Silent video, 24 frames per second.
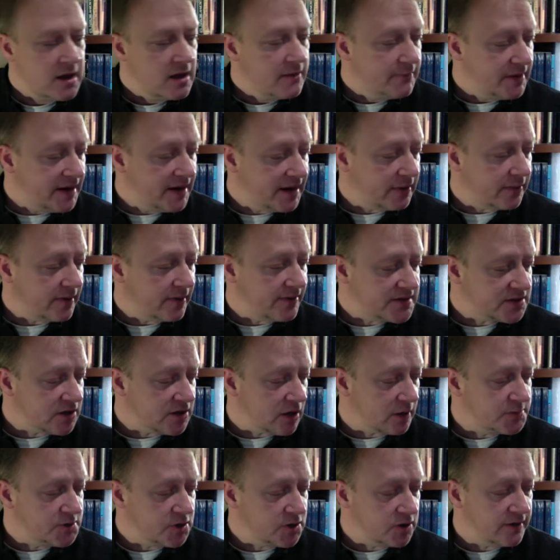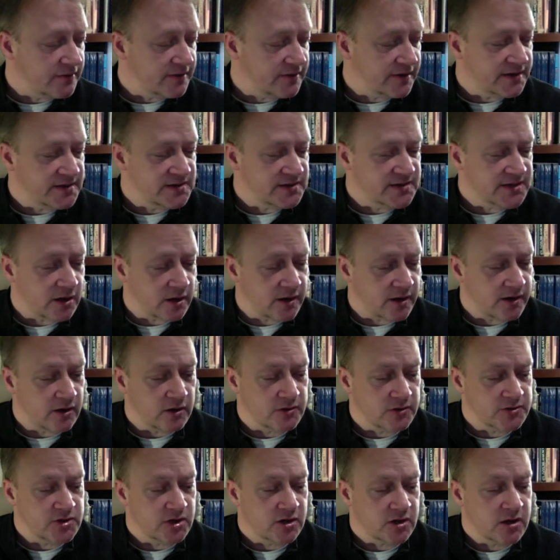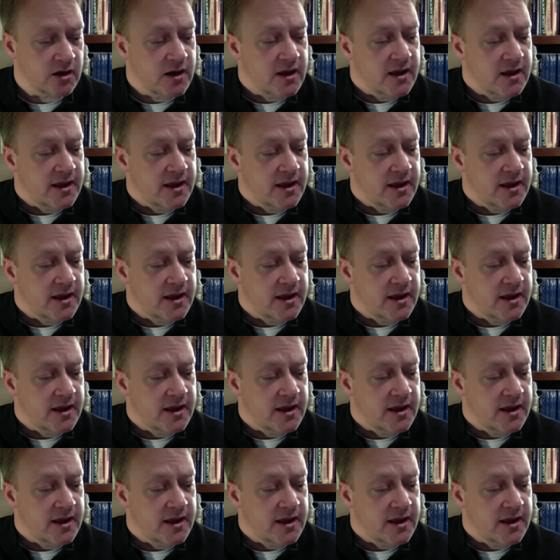But anyway, the sculpture in the Assyrian culture